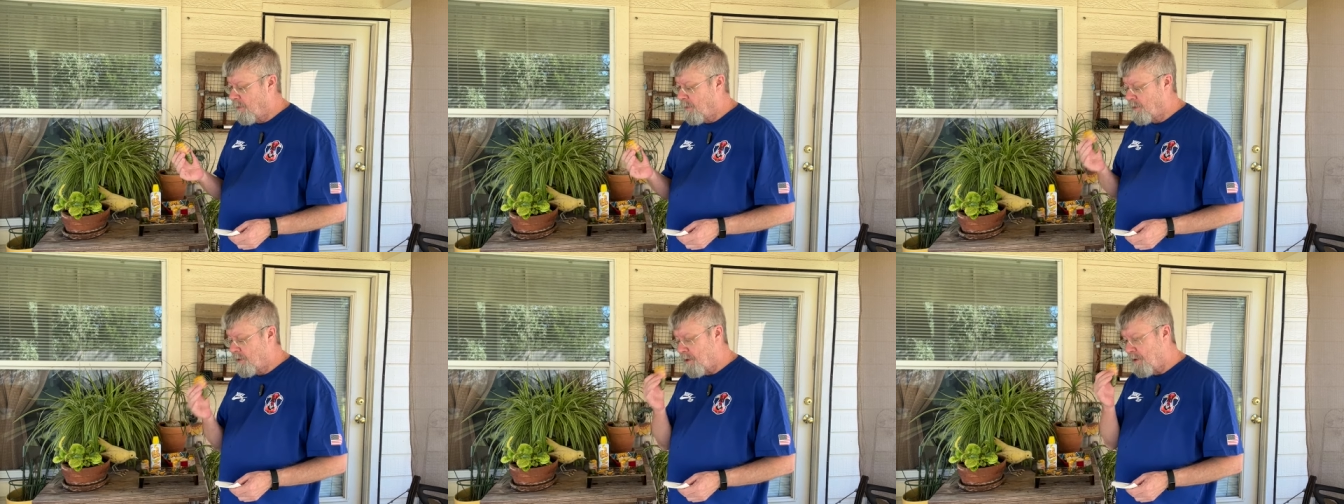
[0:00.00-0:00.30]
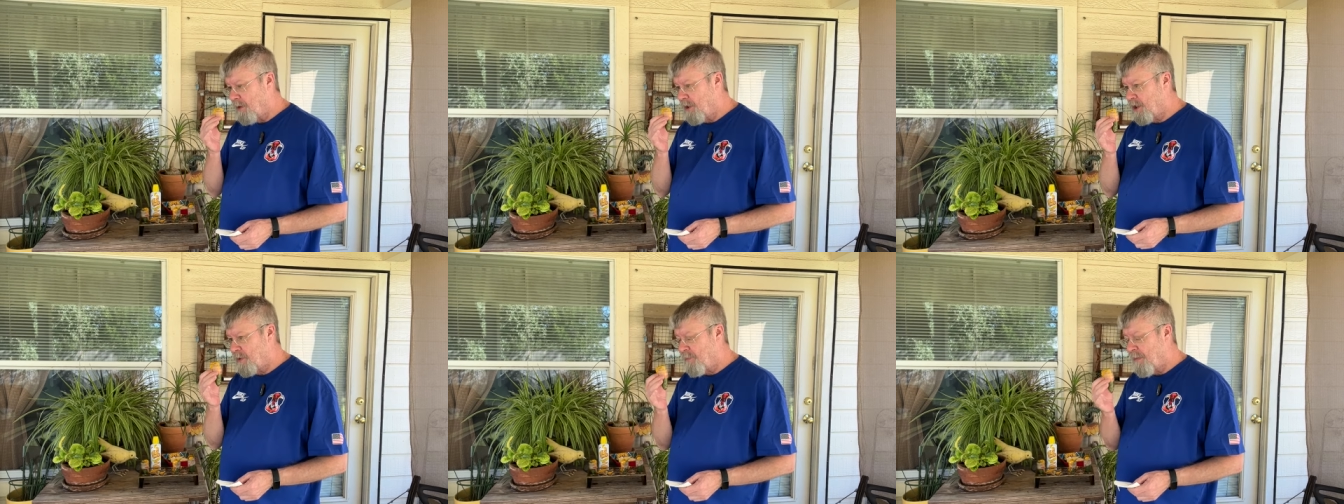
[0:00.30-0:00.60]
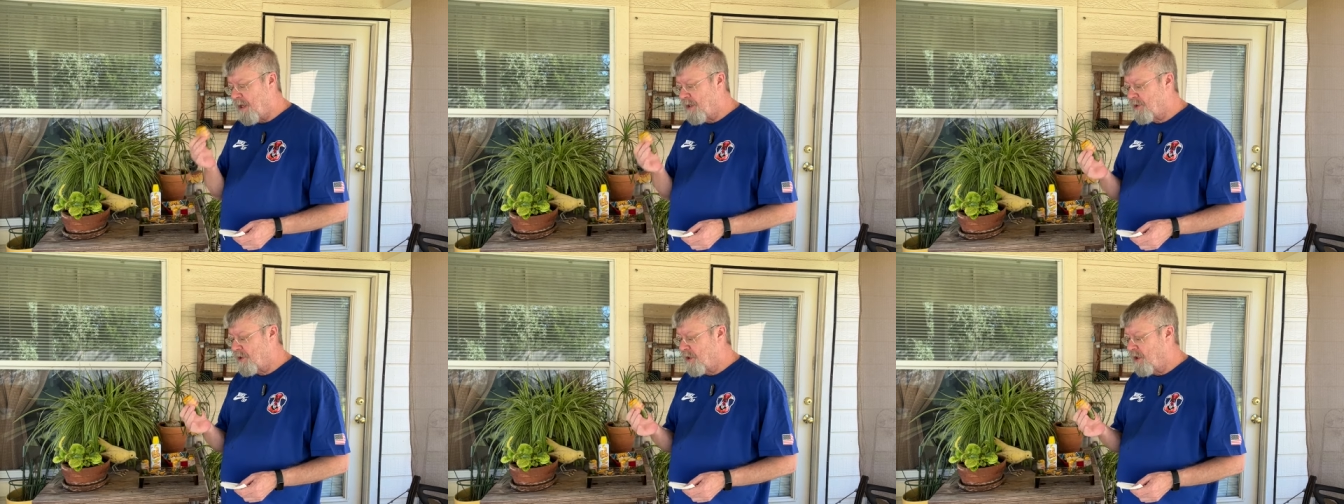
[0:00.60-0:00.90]
Certainly
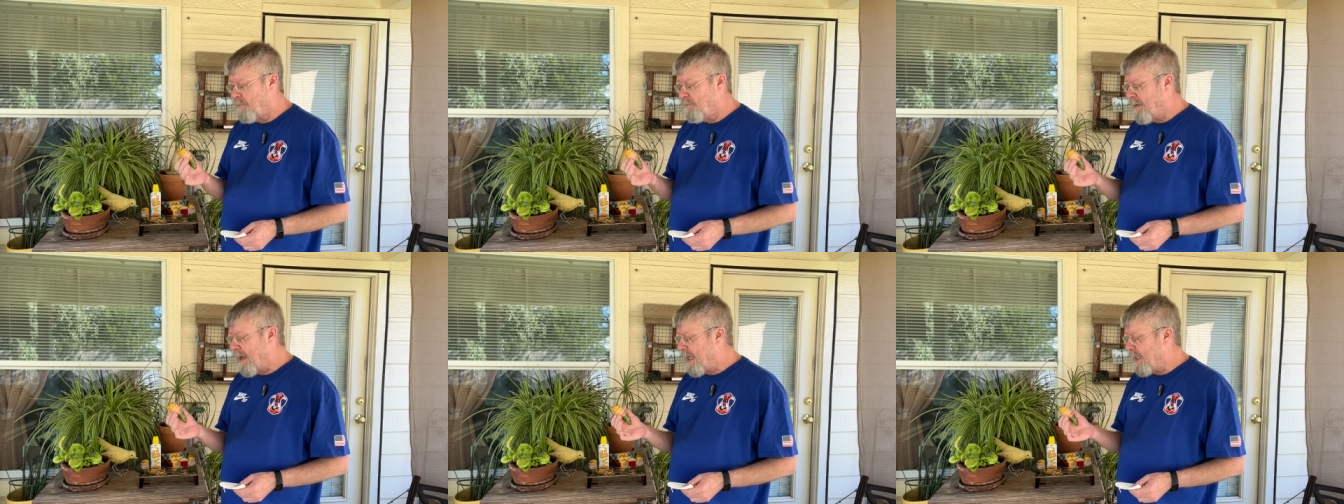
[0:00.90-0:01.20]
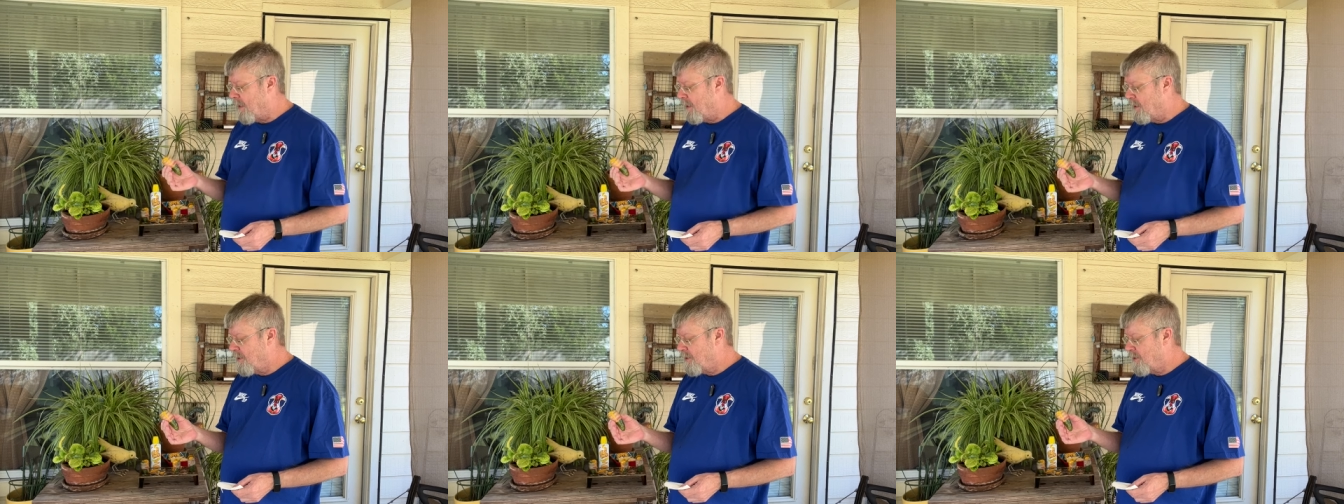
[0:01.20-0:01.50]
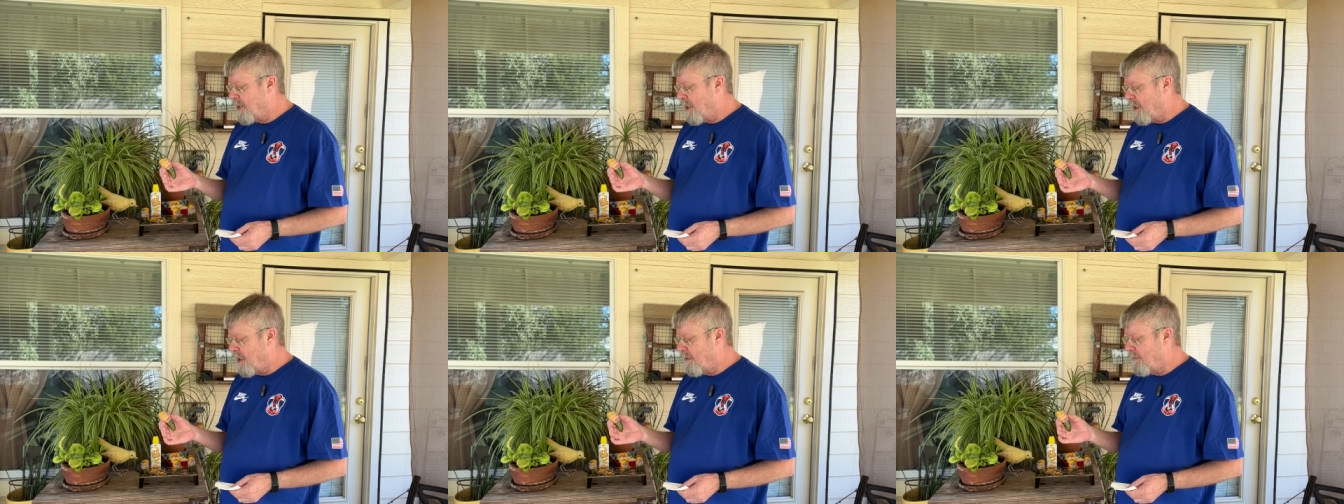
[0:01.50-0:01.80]
smells good. Bacon is
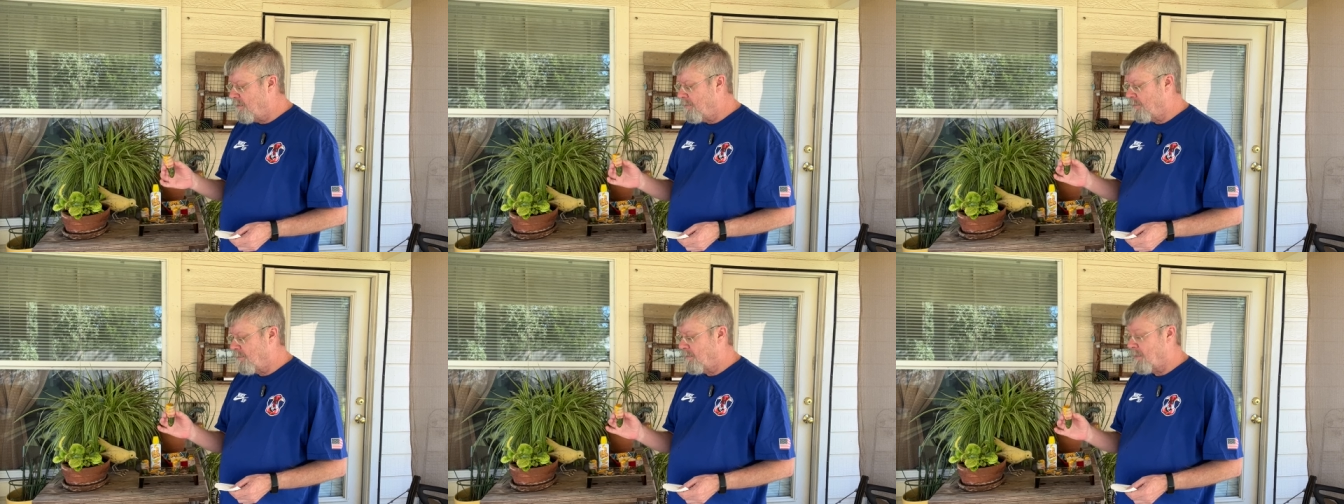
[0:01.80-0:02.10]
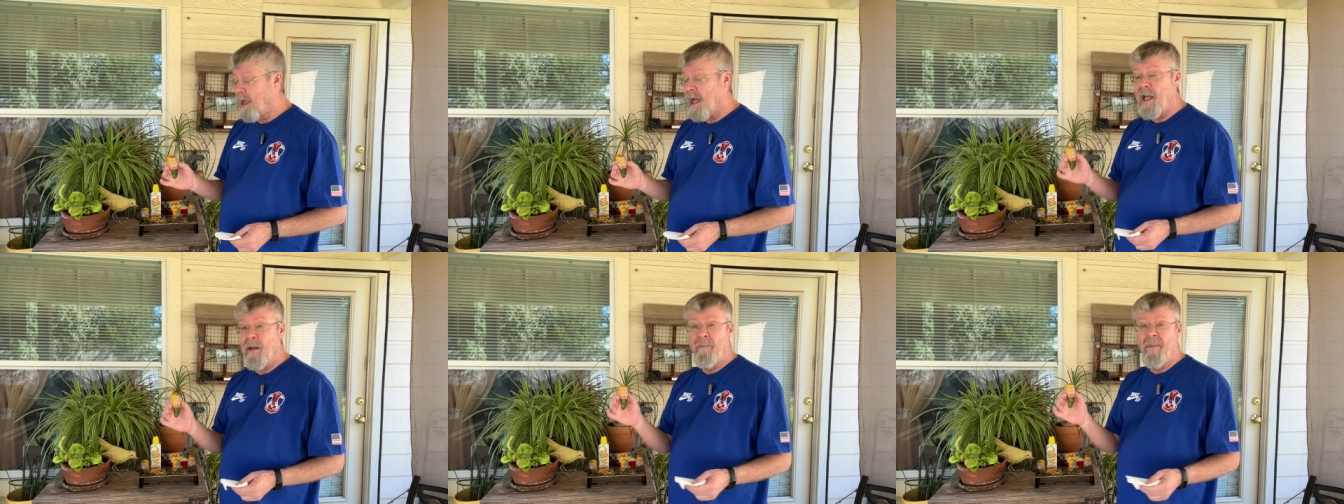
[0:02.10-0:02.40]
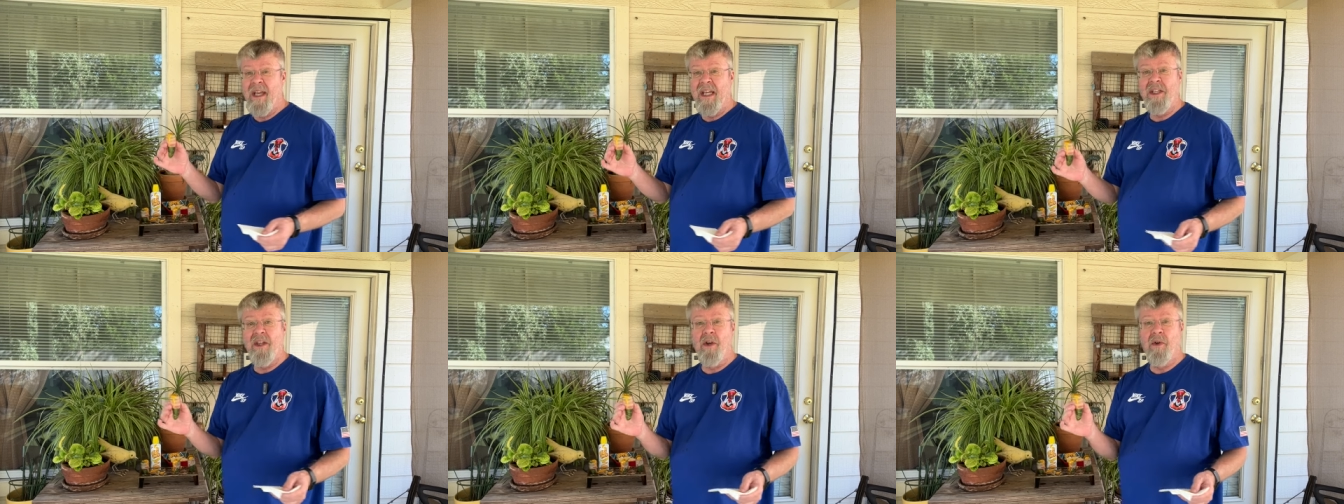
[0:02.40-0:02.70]
done.
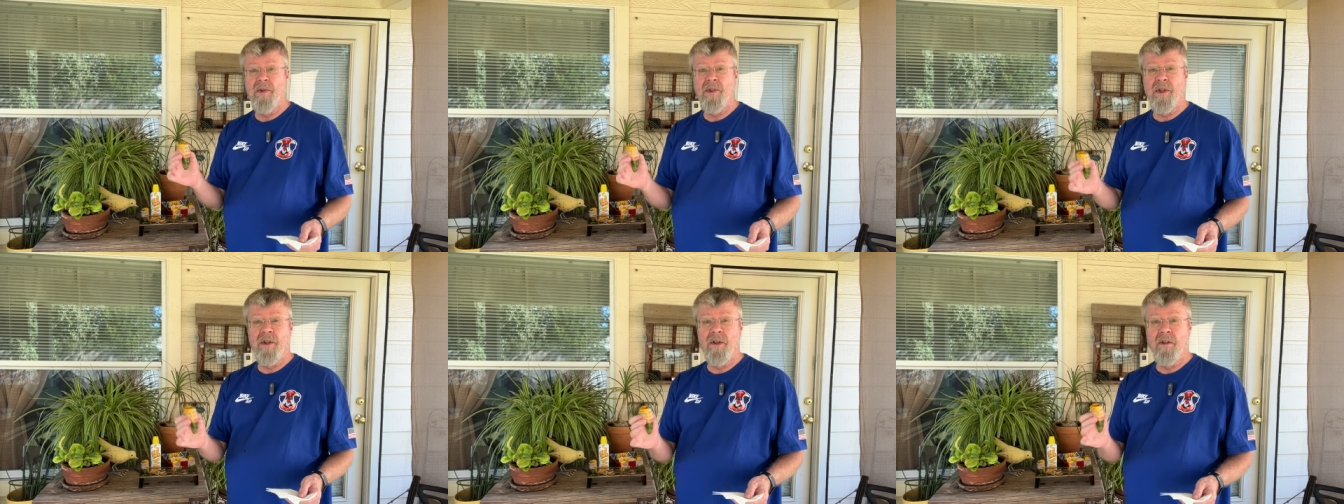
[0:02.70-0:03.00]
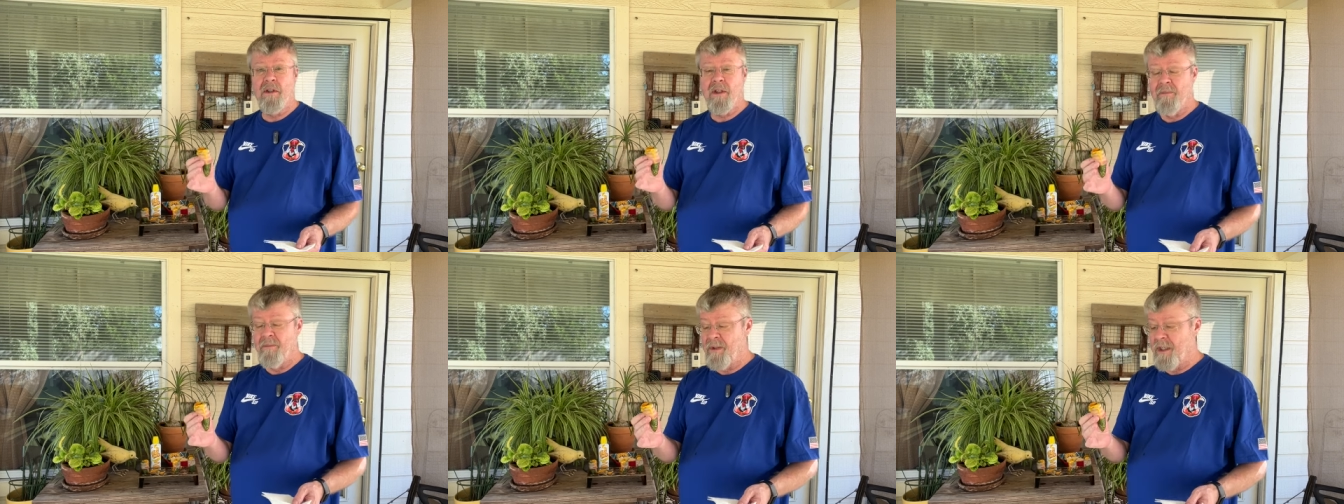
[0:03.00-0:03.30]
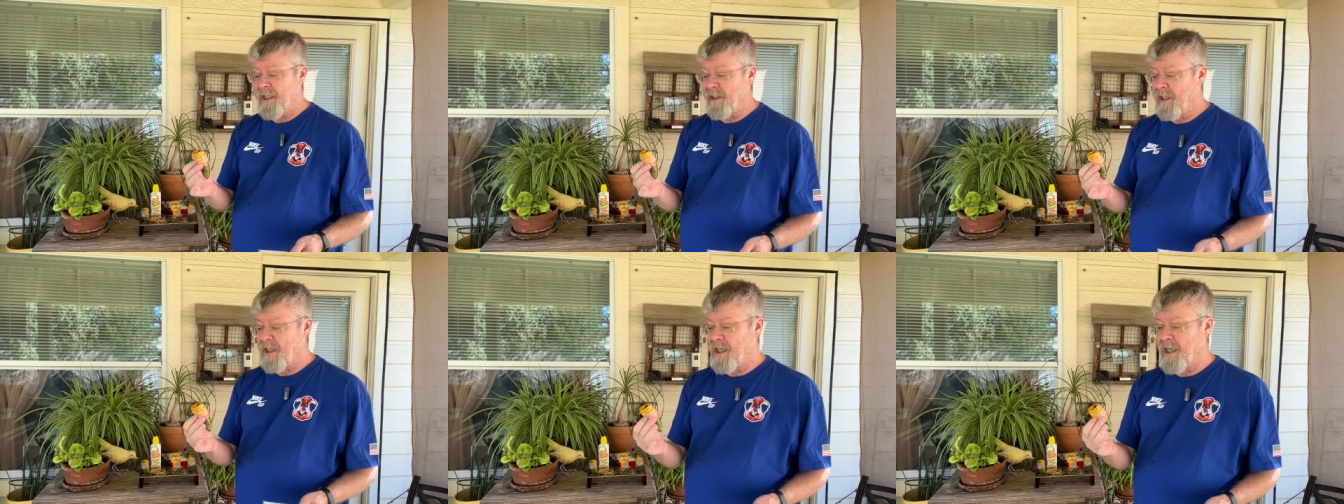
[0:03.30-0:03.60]
Jalapenos are
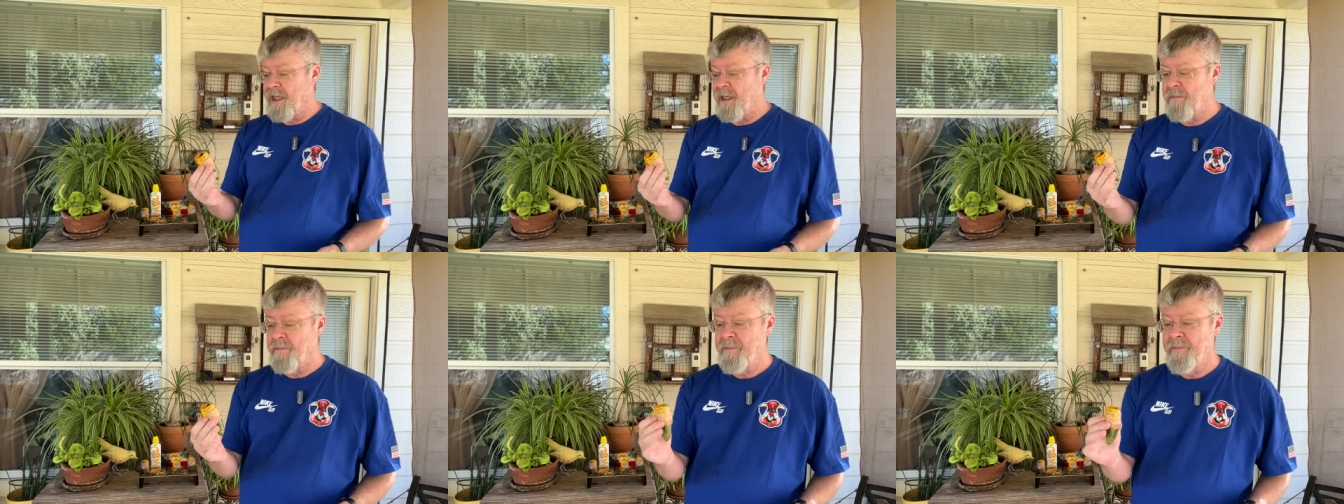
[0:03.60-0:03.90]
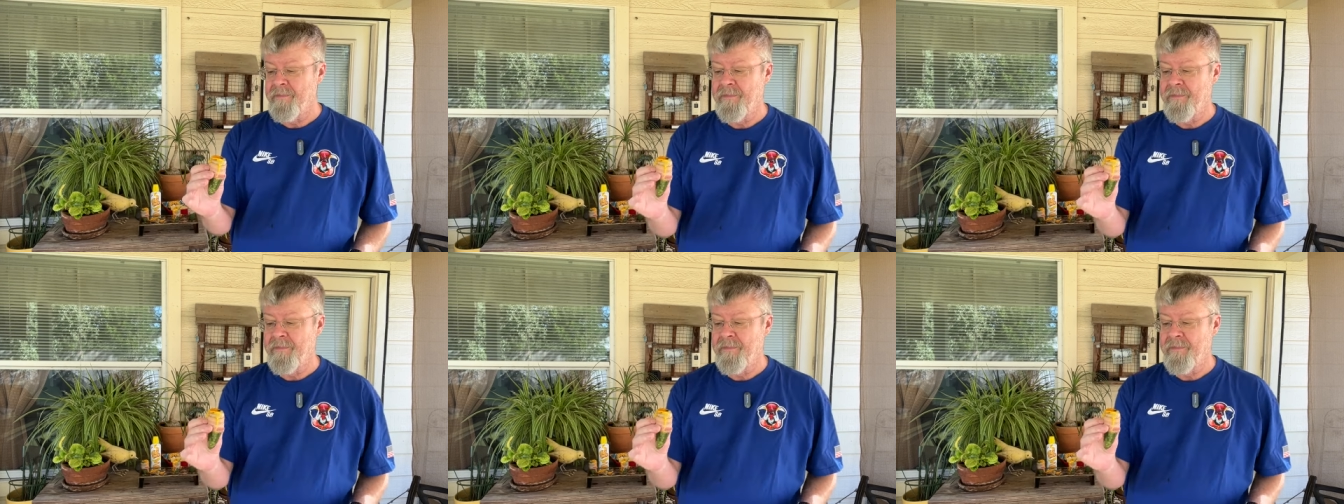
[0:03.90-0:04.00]
completely done.